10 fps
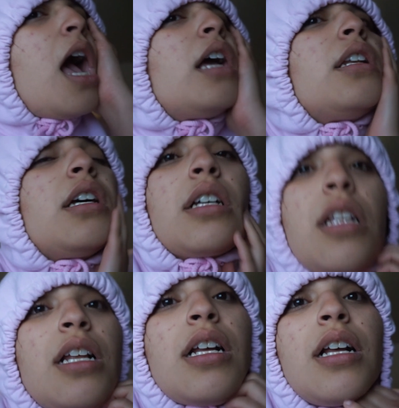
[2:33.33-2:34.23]

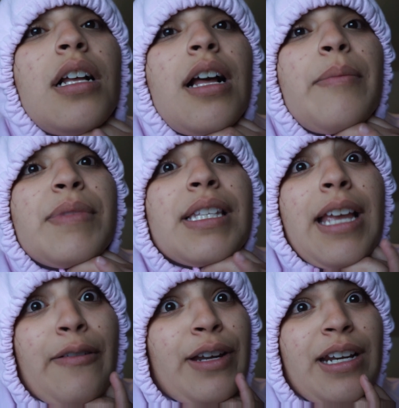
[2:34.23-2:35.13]
I'm
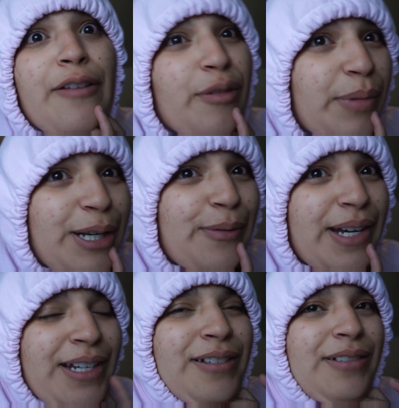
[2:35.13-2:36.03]
scaring everybody
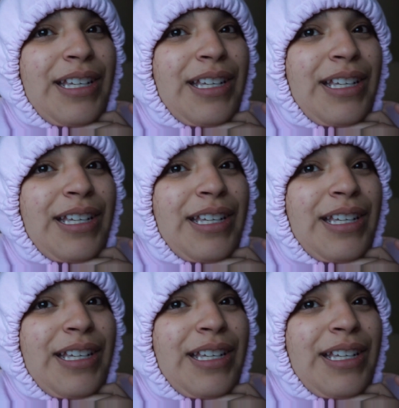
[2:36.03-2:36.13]
right now.